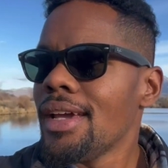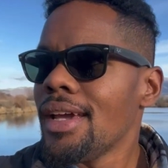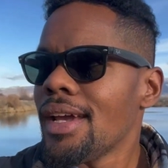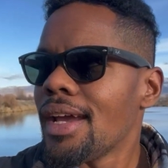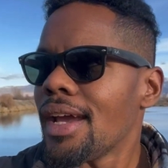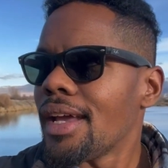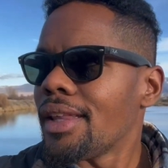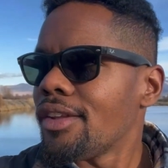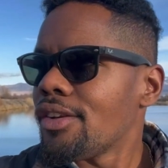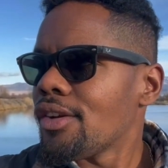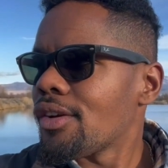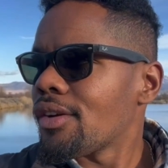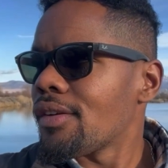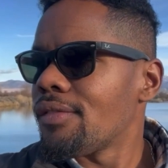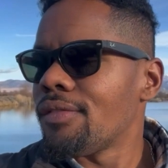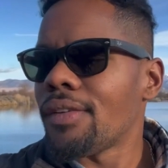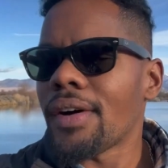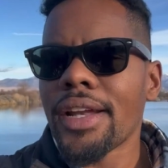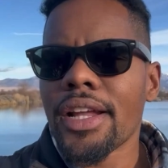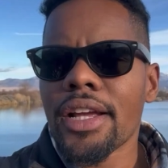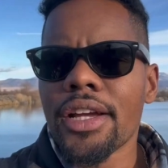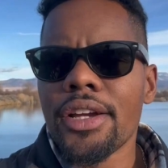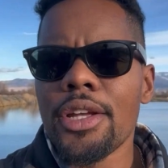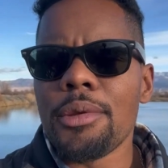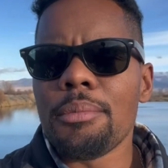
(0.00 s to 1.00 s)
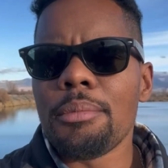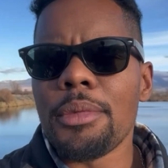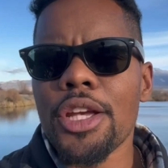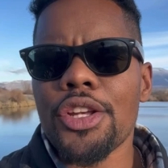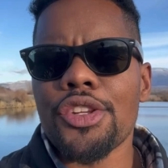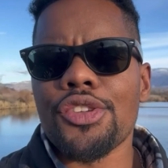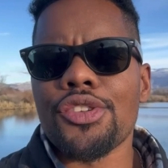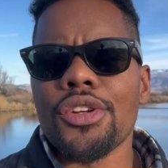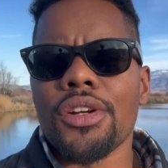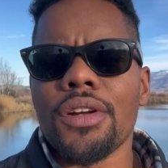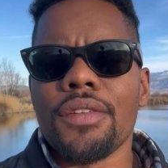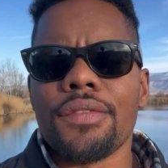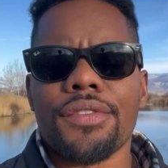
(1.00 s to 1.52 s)
and then you're going to find a good
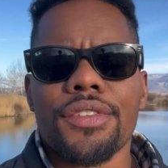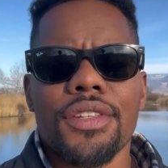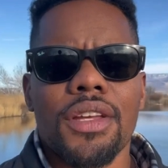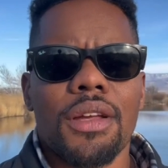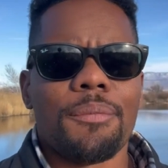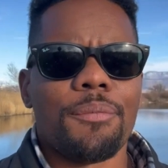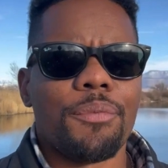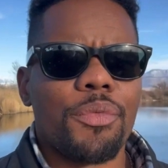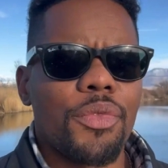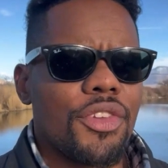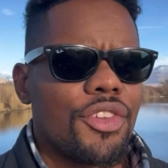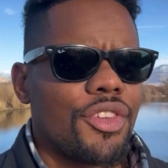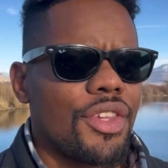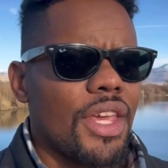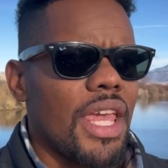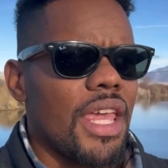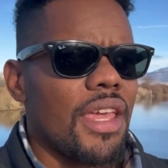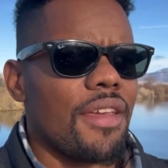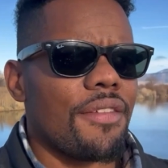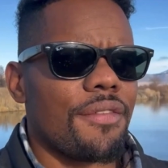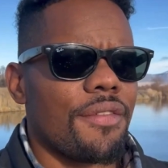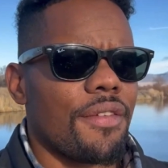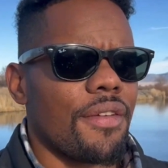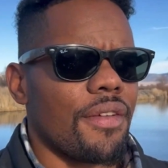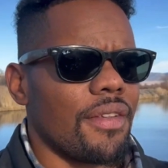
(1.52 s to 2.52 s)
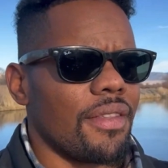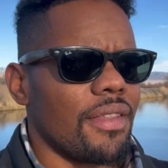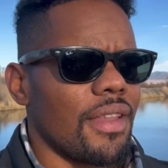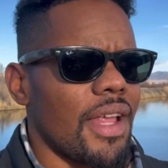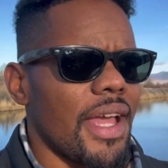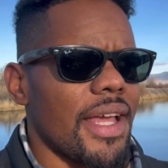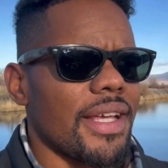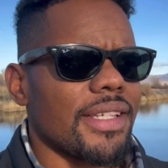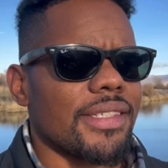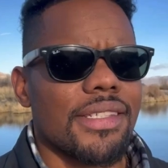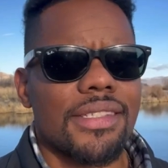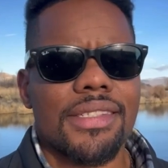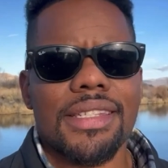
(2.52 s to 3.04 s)
mixture of some safe,
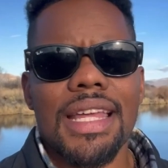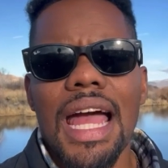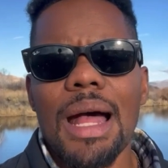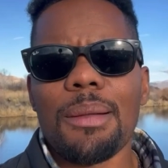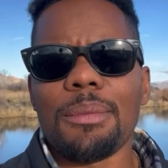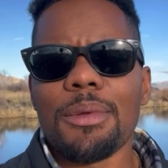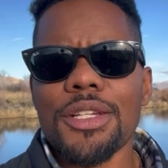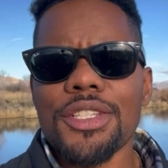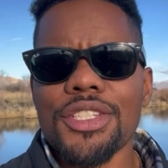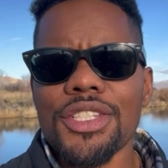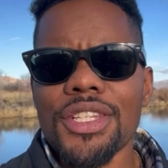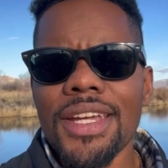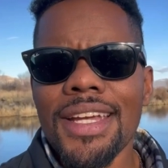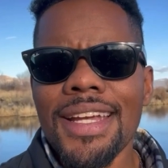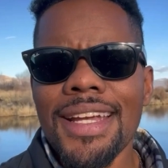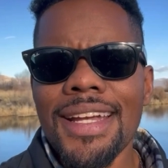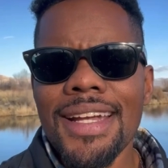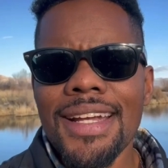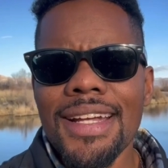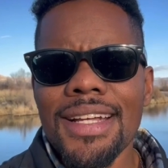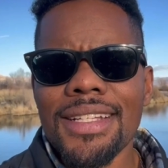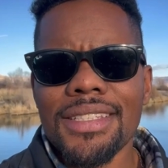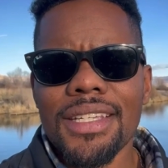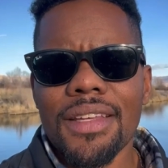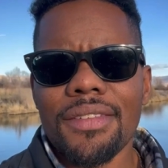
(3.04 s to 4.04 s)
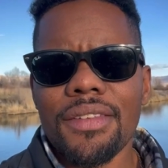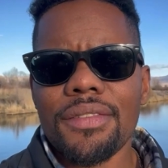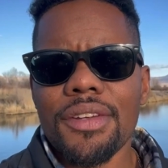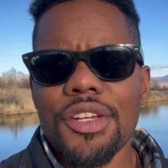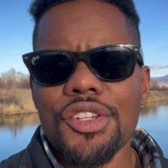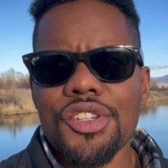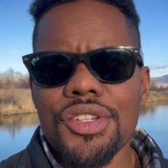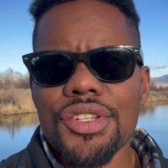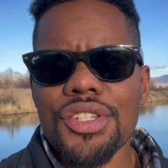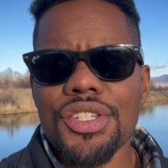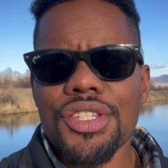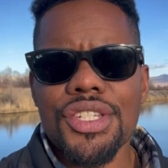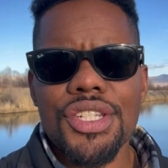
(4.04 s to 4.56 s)
nice, established
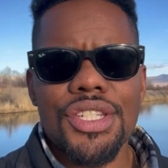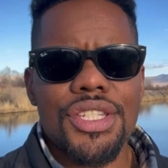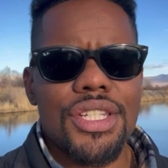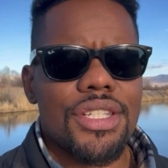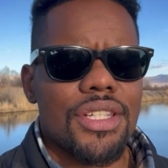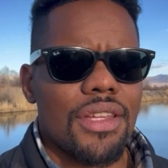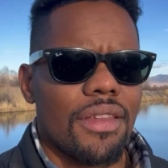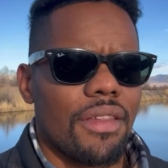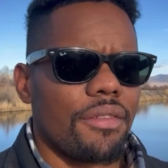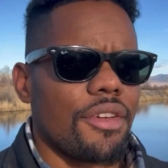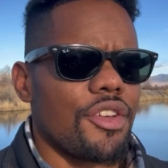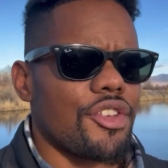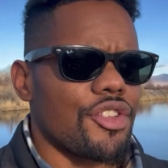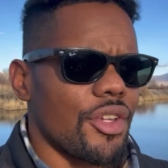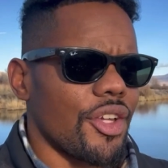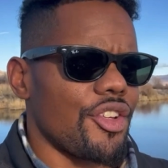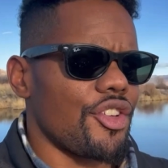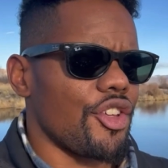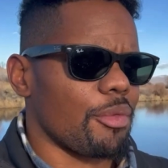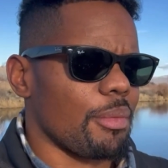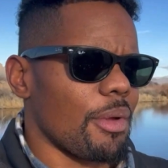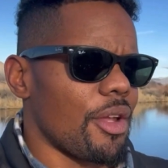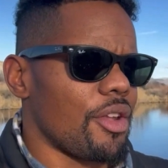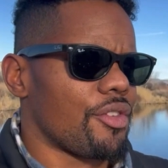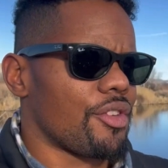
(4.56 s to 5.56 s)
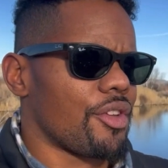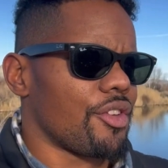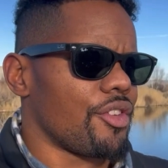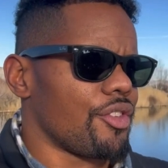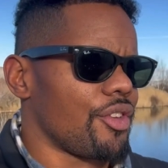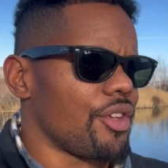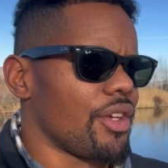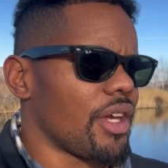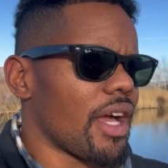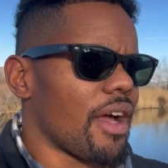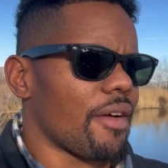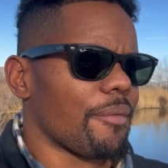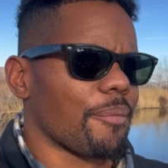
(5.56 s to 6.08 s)
subdivisions. Just subdivisions I just mentioned.
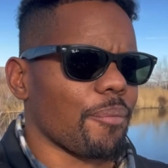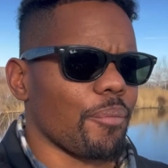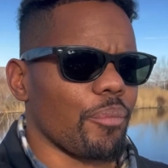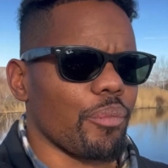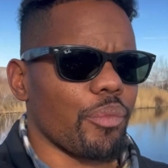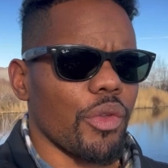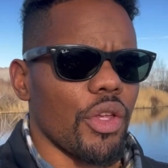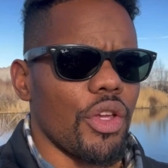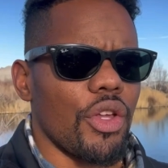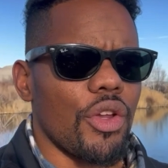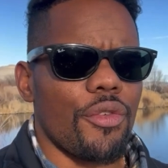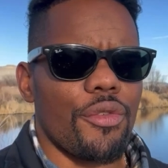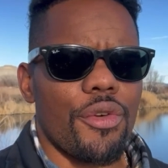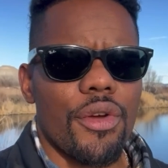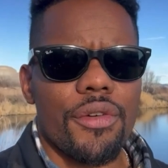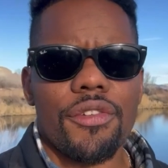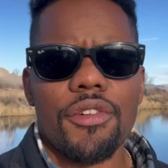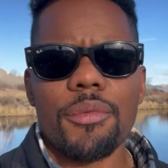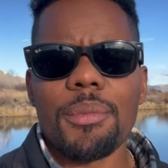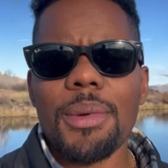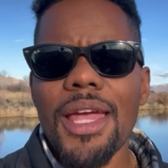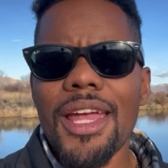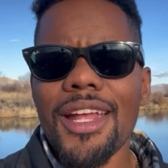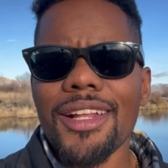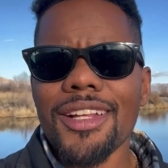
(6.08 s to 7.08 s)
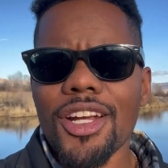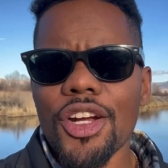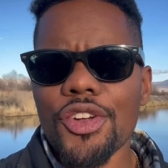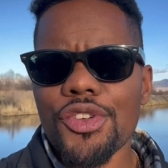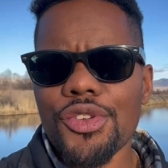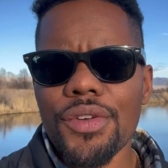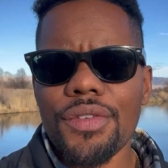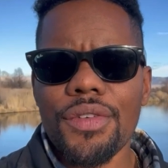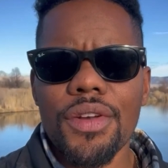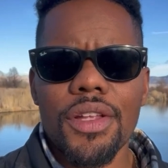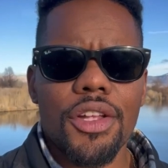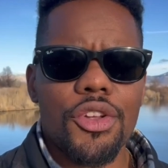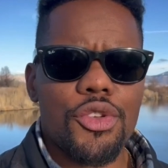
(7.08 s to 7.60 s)
You got Riverbend,
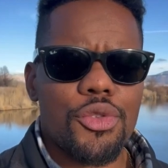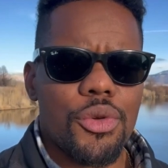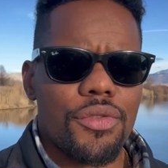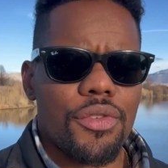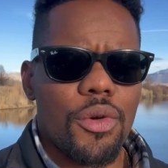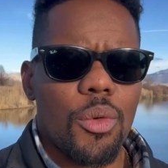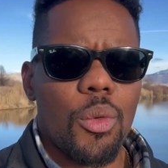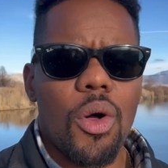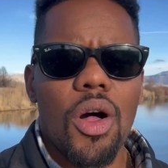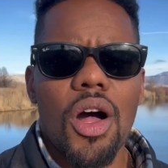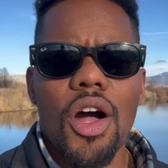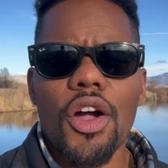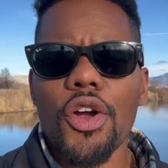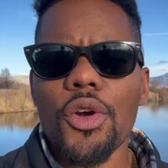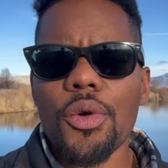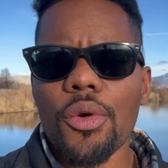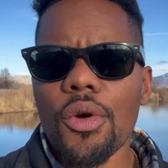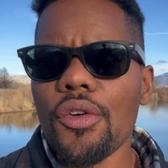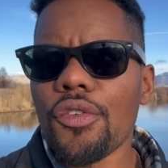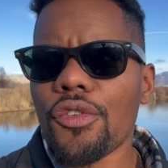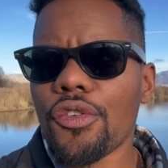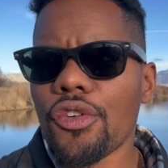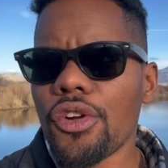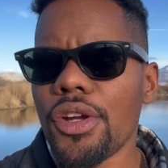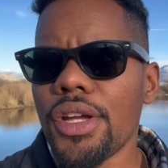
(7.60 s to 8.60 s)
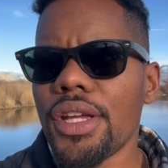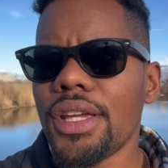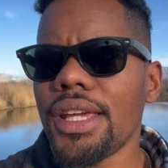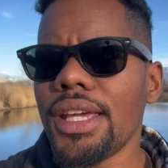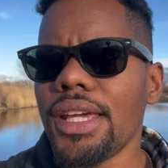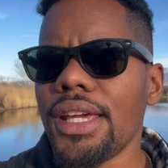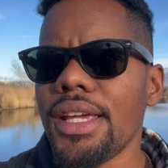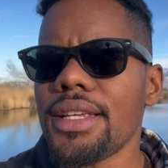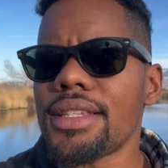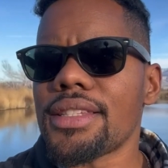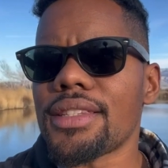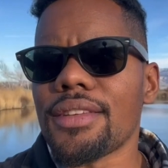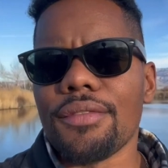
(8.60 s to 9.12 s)
Country Village, Riverwalk, Grove Creek
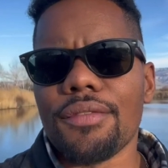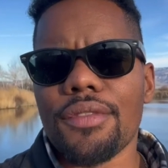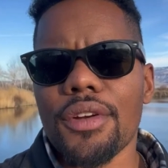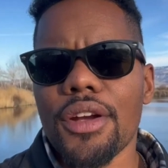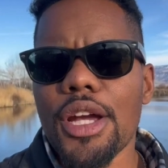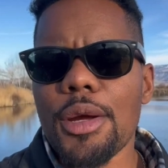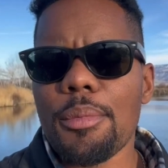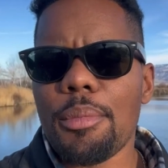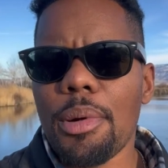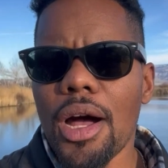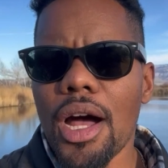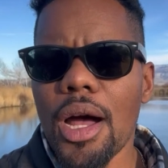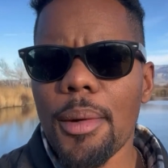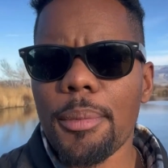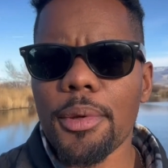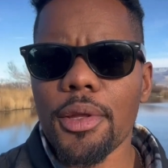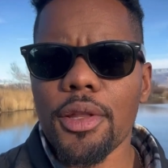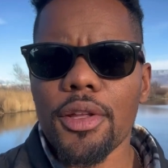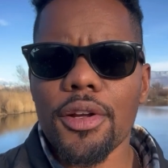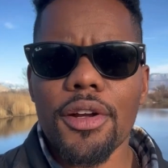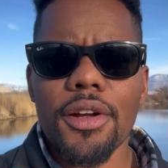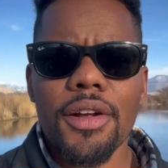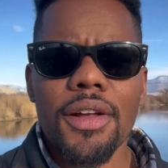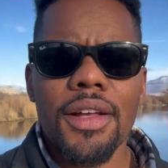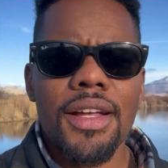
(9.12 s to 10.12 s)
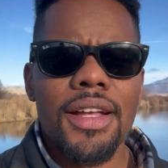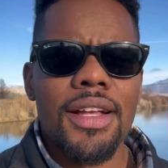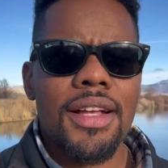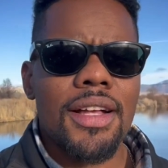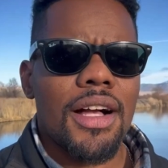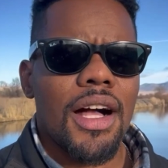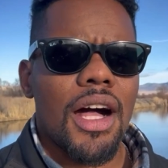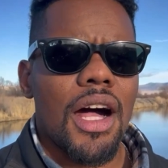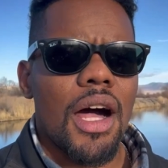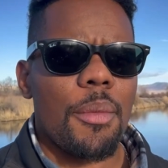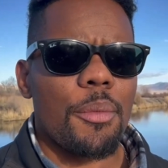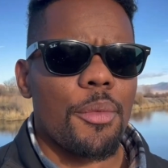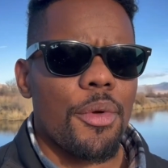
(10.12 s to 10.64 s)
East, very popular,
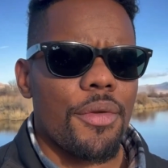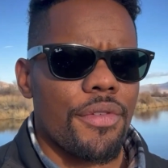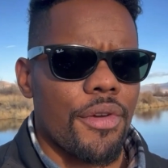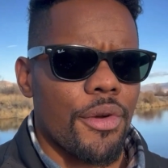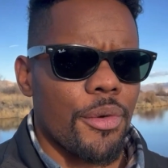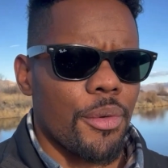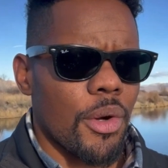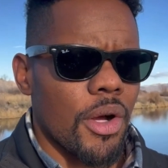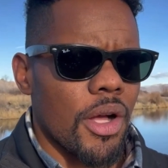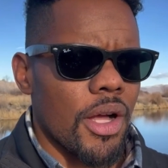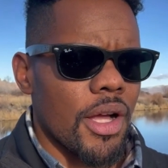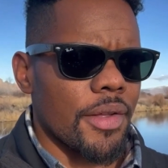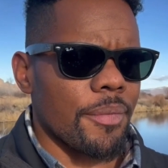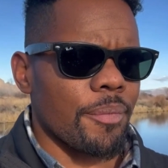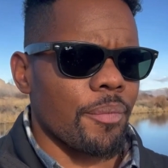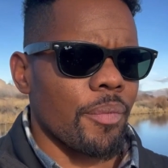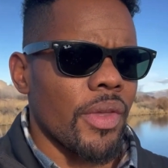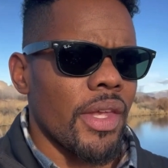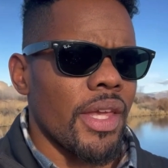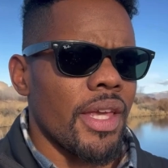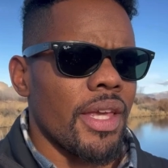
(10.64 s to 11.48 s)
River Run.